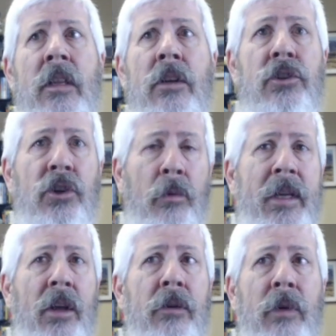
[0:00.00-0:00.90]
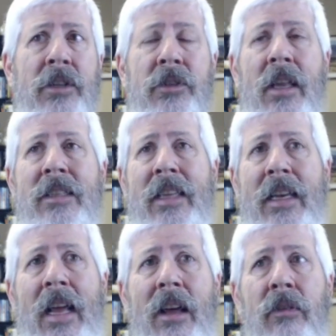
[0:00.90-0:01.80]
Show me all the restaurants that
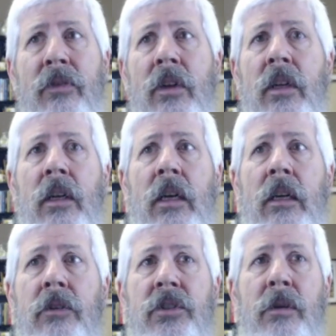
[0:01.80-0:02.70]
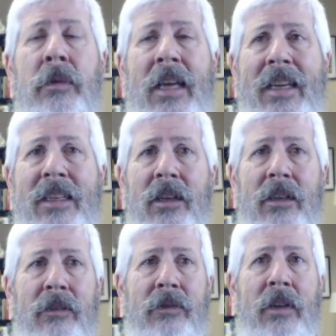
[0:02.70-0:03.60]
have some kind
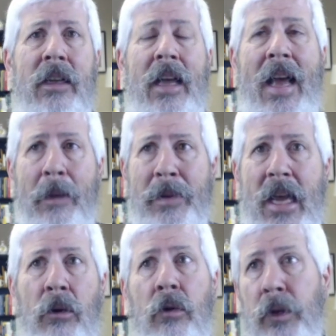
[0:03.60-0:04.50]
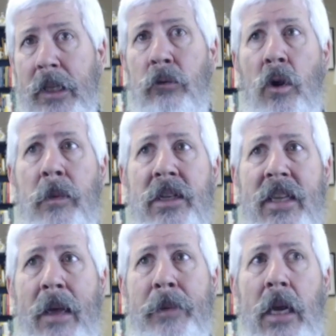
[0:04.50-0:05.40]
of happy hour, really robust
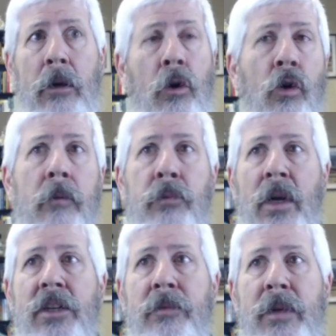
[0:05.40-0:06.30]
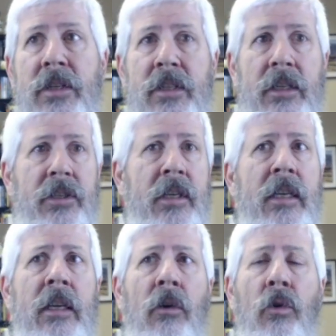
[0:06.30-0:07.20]
happy hour, or brunch business,
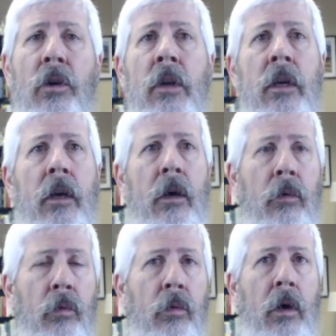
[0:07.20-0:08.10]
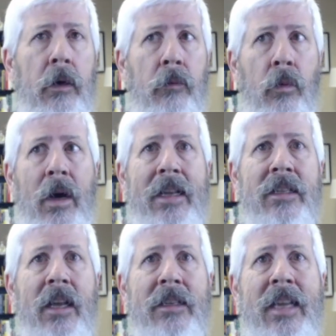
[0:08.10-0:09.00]
or
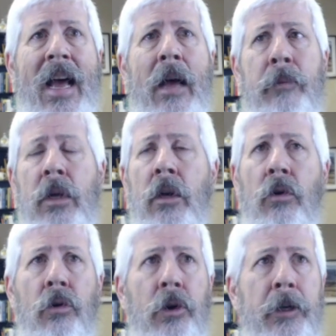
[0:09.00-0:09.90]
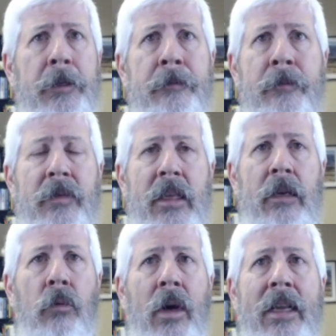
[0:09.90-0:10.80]
wines on tap, or
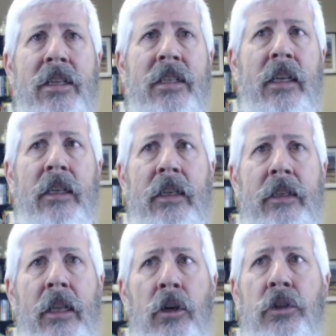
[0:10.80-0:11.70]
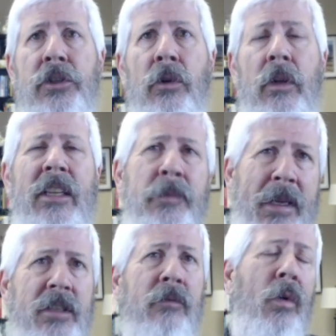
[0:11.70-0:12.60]
wines that are sold,
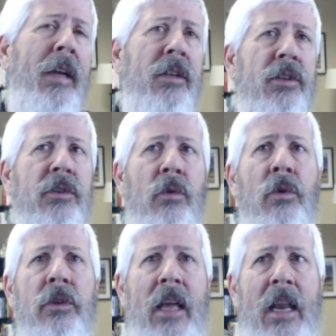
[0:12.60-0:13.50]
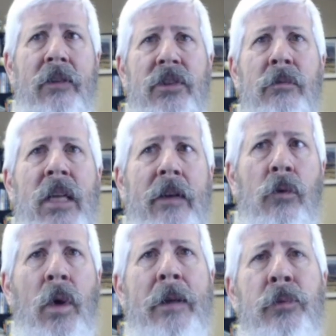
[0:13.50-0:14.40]
expensive wines sold out of some kind of a
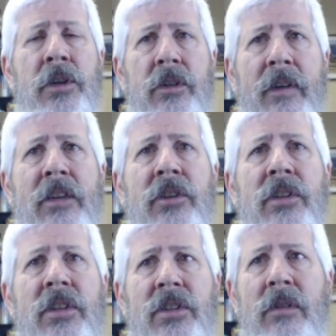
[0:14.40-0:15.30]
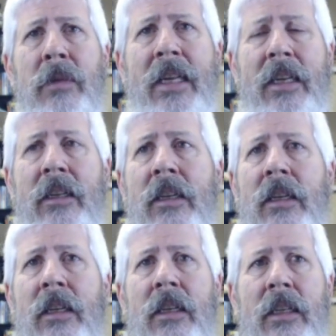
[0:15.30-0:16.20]
wine preservation system, like
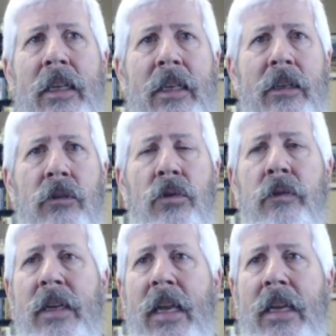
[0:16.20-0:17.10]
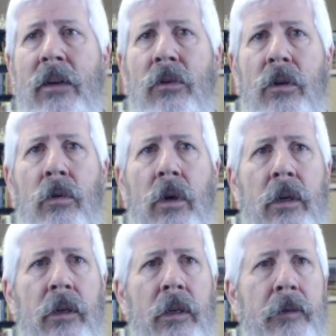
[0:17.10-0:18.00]
a Cruvinet
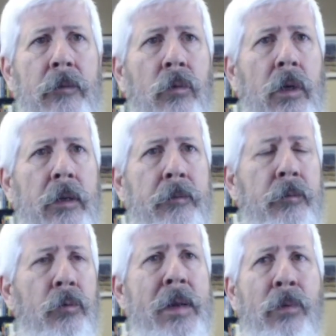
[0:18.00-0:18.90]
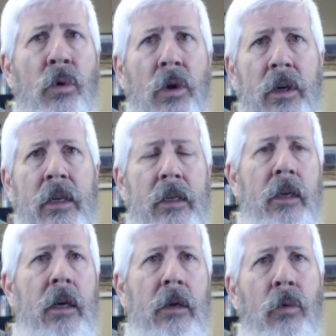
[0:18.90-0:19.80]
or a Repour
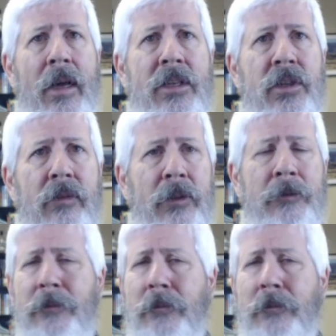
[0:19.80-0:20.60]
wine server.